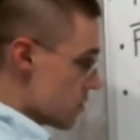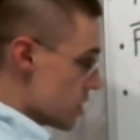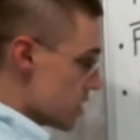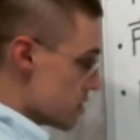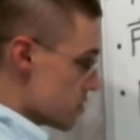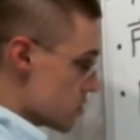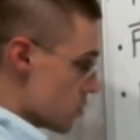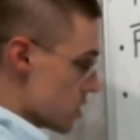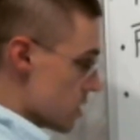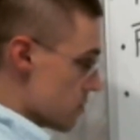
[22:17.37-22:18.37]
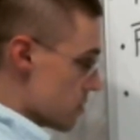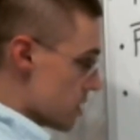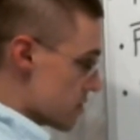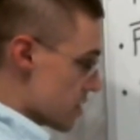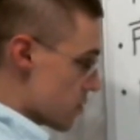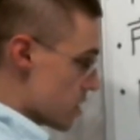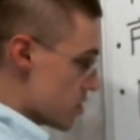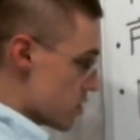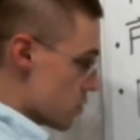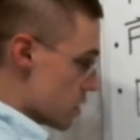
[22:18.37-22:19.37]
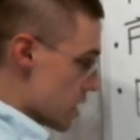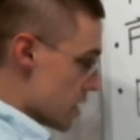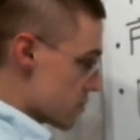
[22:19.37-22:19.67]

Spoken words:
Right, so there's only, the acceleration only has